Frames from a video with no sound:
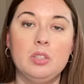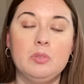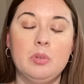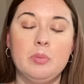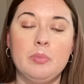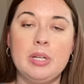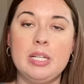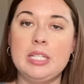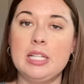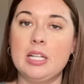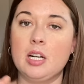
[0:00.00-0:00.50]
when
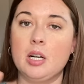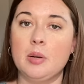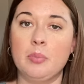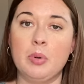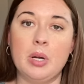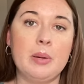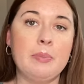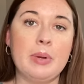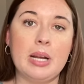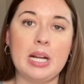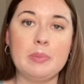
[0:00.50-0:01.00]
we did our
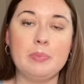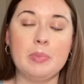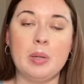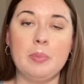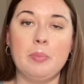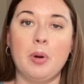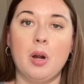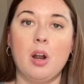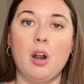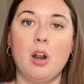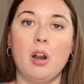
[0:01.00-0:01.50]
Bring Back My
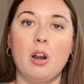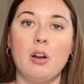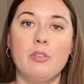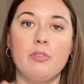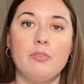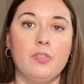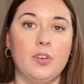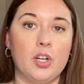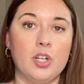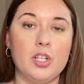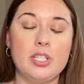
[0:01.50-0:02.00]
Bar
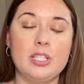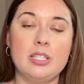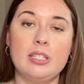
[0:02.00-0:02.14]
First